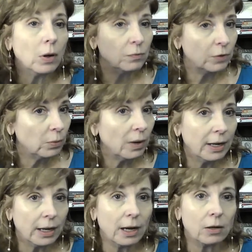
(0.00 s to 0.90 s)
They were going for the
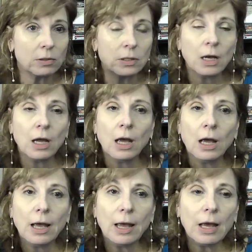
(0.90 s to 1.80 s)
White House.
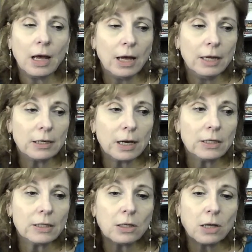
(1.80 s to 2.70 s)
And
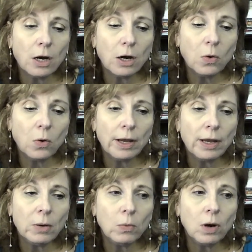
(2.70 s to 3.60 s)
so
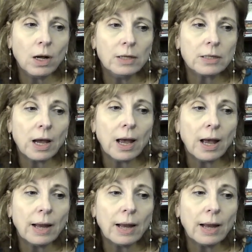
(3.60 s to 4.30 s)
it was